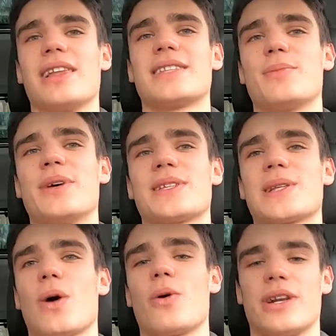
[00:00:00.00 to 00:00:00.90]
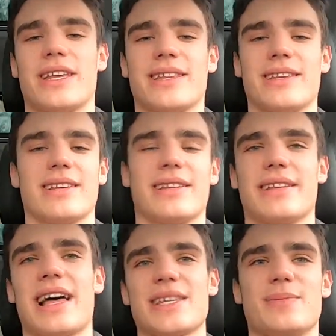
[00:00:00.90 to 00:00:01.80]
It's a bit slower than the
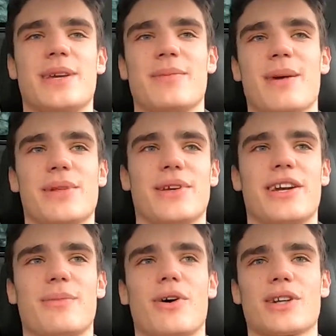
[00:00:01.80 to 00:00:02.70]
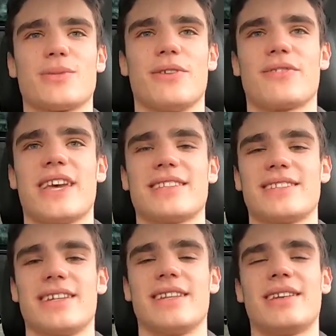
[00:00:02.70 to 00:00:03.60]
last BMW gearbox we've
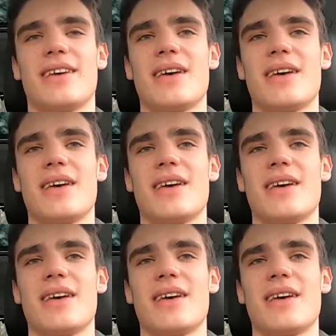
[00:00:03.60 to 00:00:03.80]
tested,